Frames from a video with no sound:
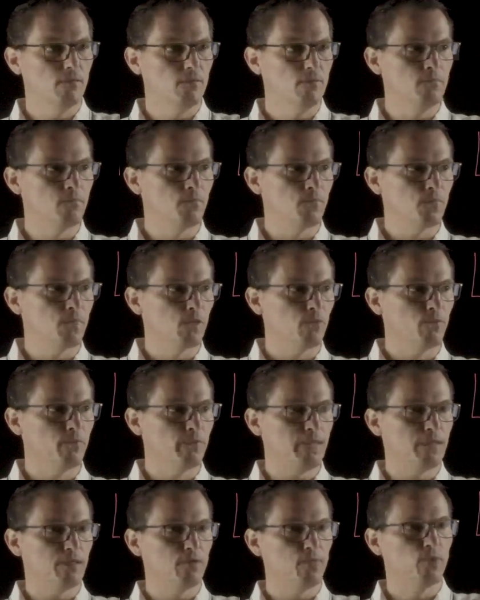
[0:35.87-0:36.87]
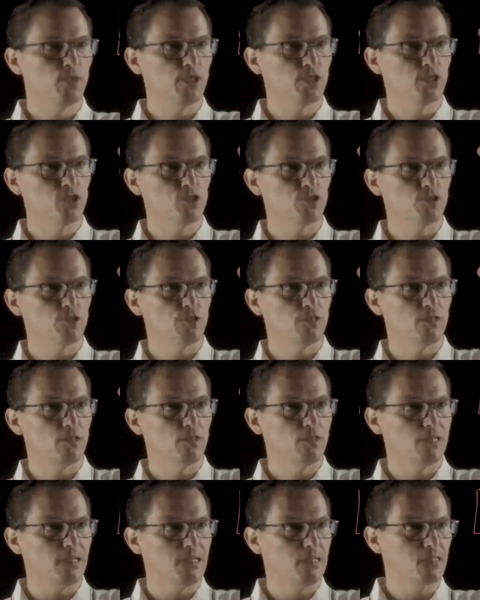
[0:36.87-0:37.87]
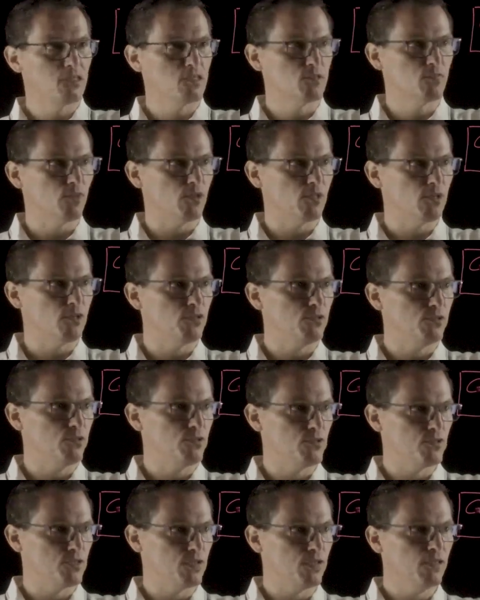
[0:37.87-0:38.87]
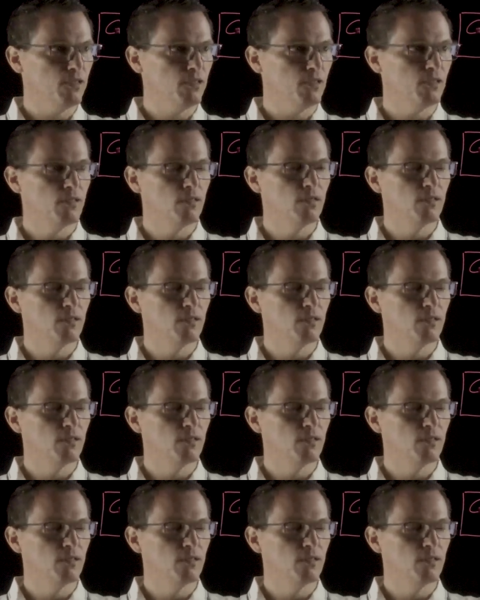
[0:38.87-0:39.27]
no matter which license model you're using,